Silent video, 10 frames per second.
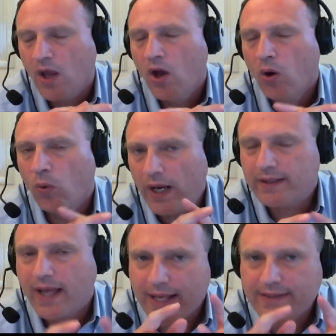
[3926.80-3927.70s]
Well,
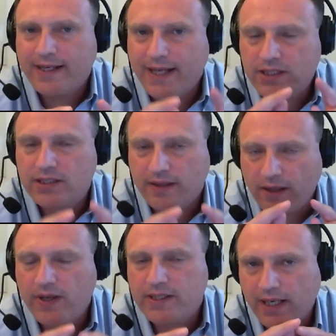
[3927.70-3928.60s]

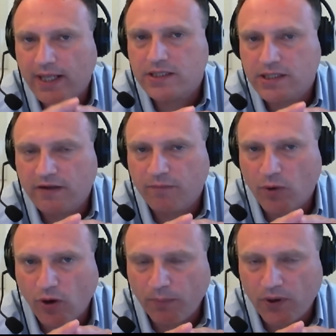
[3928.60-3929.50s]
there is a legislative
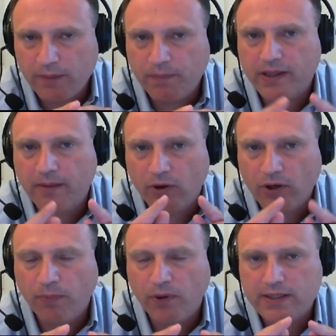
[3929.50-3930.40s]
monopoly, but the
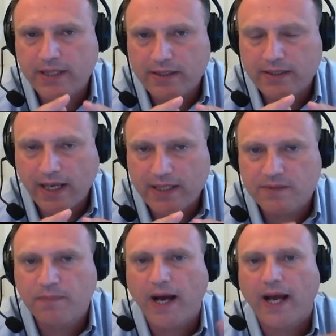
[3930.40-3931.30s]
monopoly is
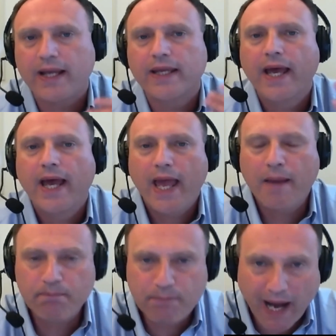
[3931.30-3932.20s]
exercised by
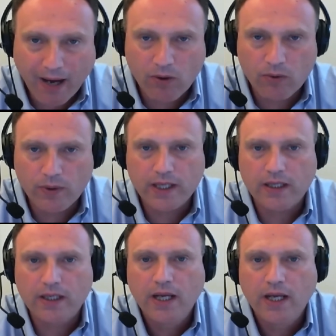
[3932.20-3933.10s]

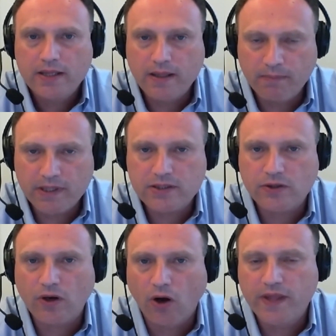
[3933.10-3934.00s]
empowering the
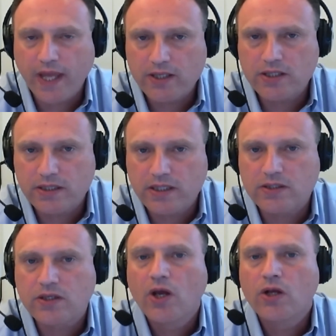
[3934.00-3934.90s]
minister or the
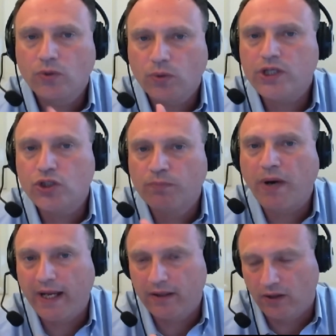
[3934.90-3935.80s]
agencies to issue
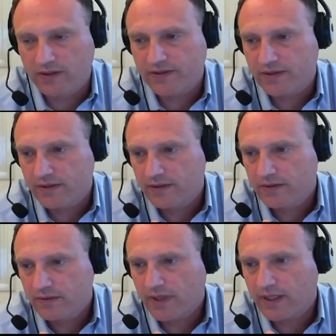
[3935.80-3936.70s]
bylaws,
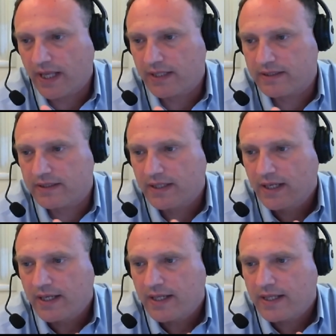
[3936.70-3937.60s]
right? That's
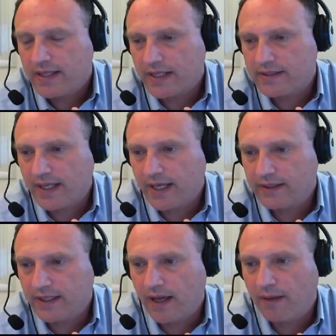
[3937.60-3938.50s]
the idea.